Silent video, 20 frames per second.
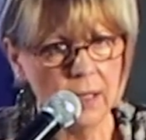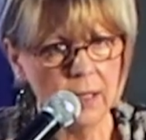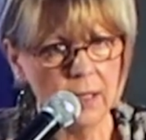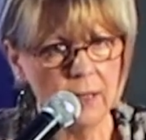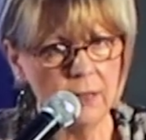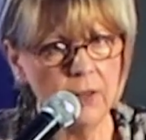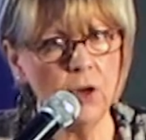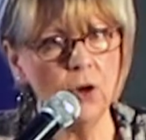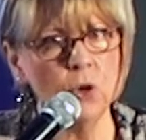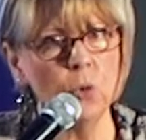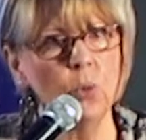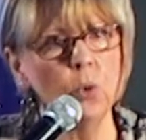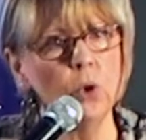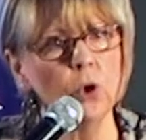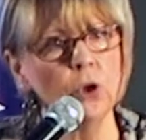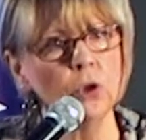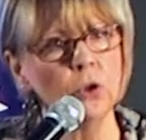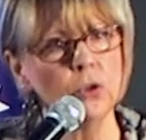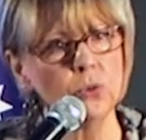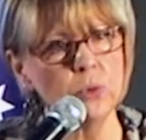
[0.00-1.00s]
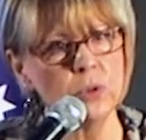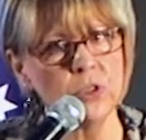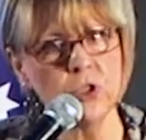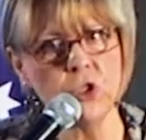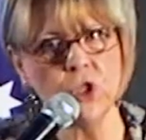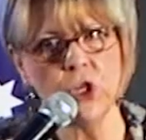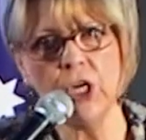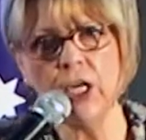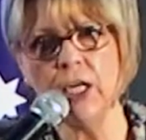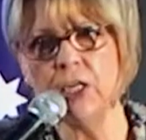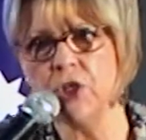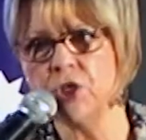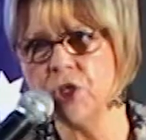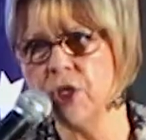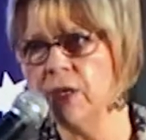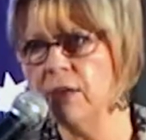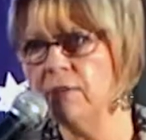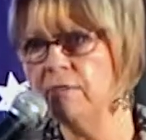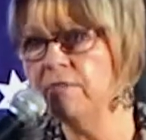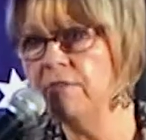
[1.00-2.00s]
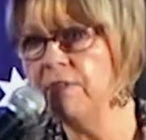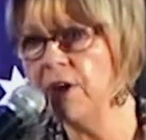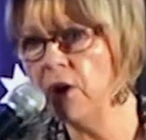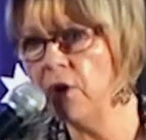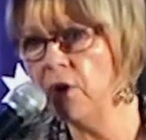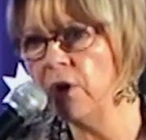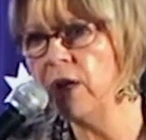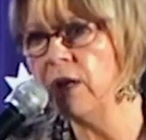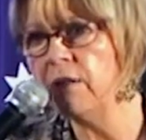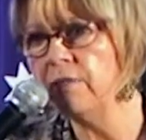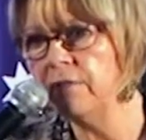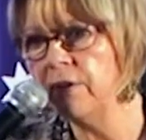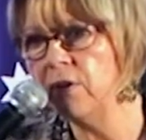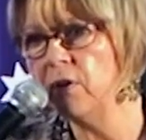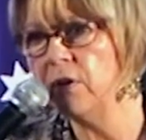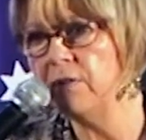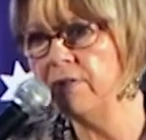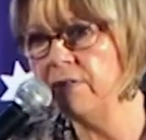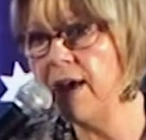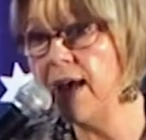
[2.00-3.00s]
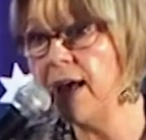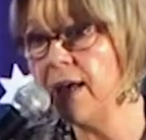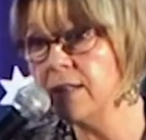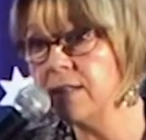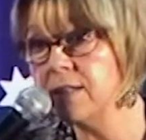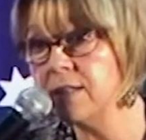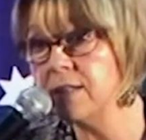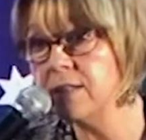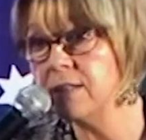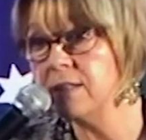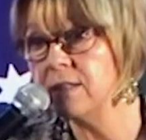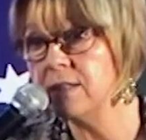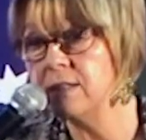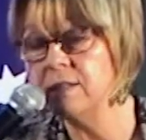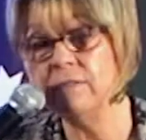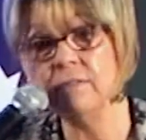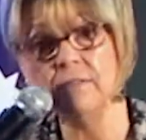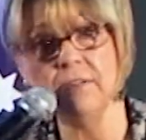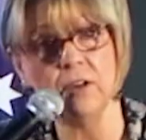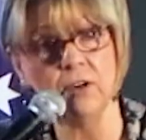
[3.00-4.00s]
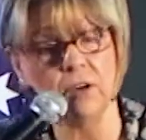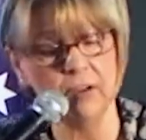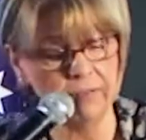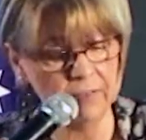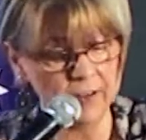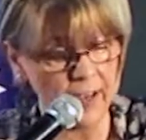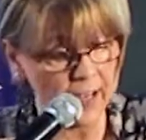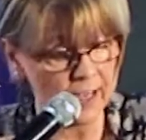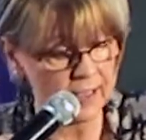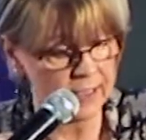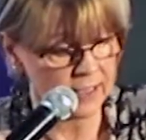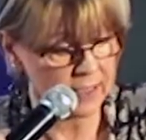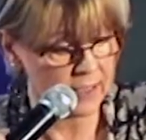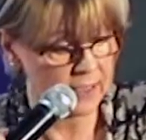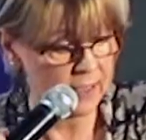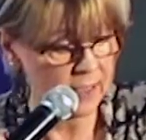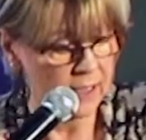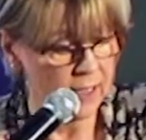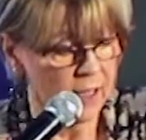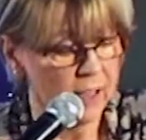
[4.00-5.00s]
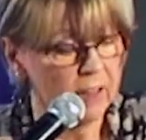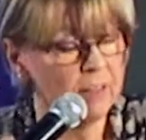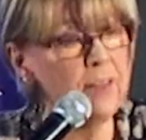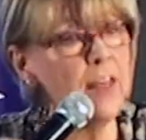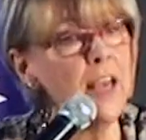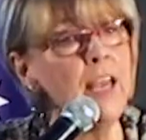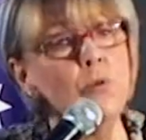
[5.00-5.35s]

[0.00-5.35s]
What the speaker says: their world was changing very, very fast, very fast. They